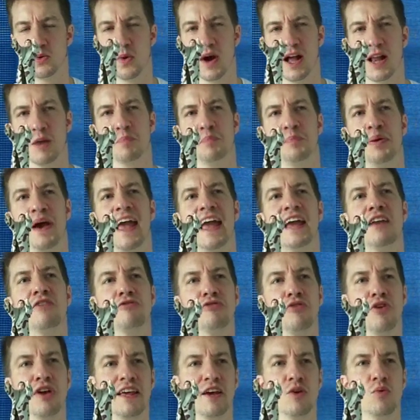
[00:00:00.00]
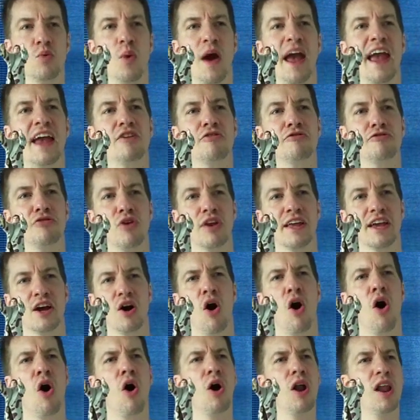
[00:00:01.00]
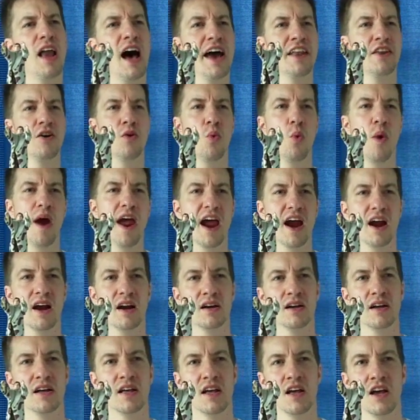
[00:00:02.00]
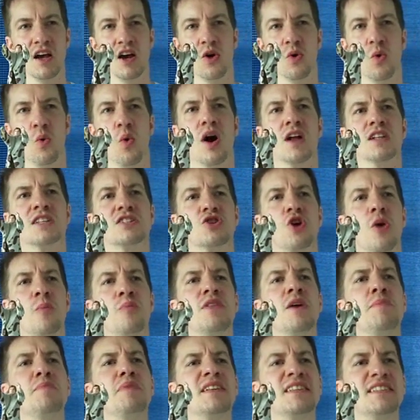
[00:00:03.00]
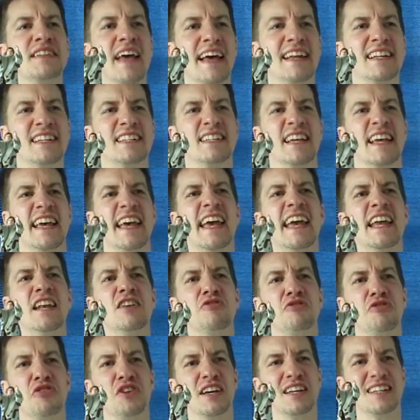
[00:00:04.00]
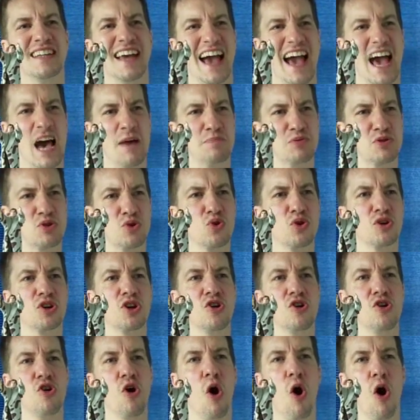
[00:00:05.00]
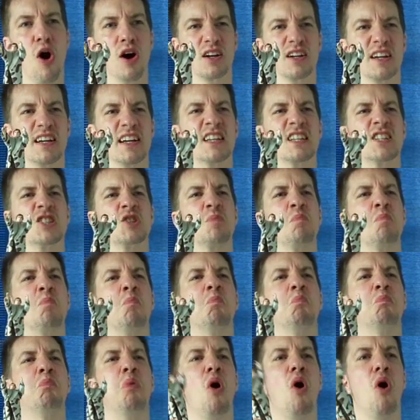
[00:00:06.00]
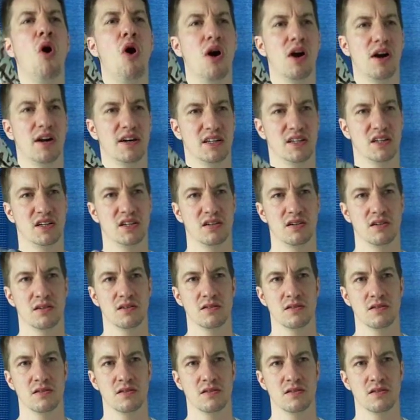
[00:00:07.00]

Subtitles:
while painfully, wanefully, all unaware, one's omnipotent, infinite, absolute Lord is bored.